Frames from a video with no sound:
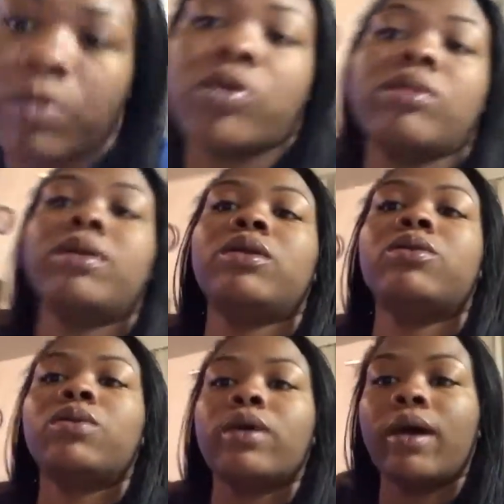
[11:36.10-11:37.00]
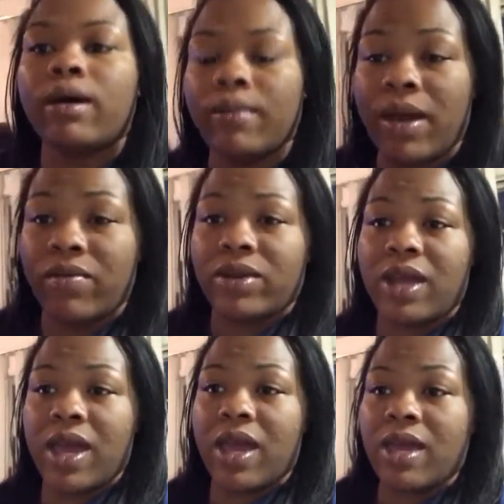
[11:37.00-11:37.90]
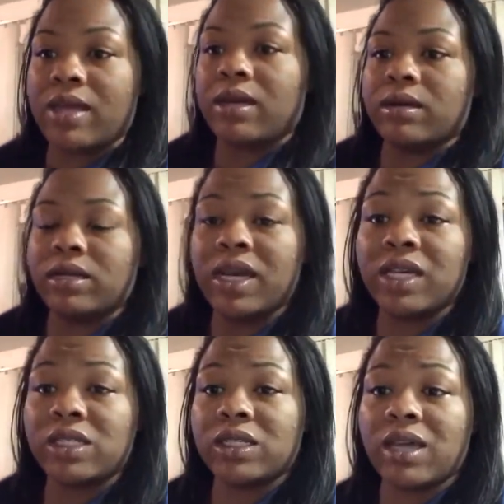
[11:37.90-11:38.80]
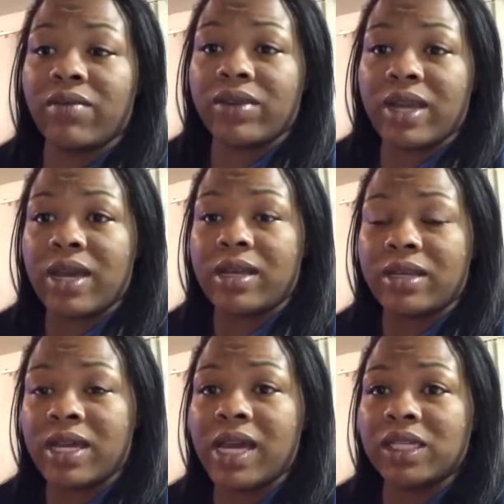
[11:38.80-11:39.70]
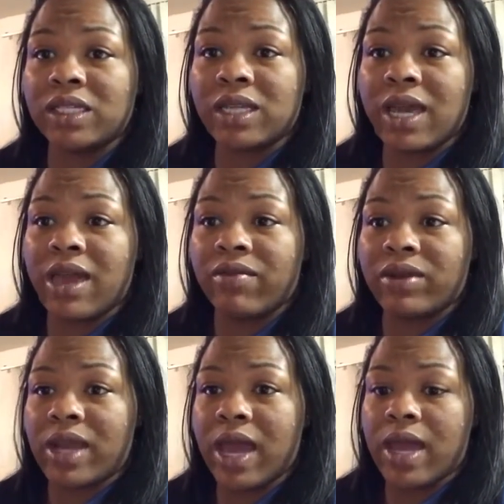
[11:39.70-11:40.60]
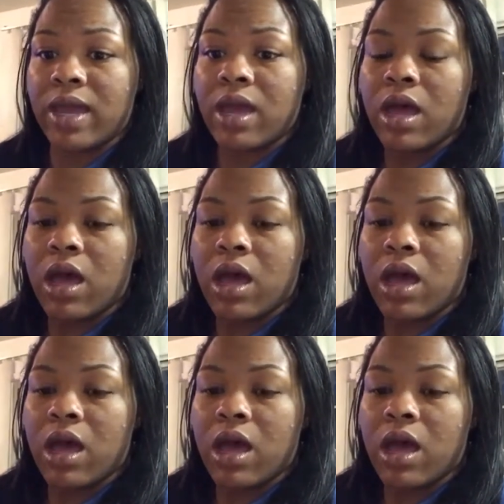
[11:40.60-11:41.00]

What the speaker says: I'm going to be doing every day, Deasia's day every day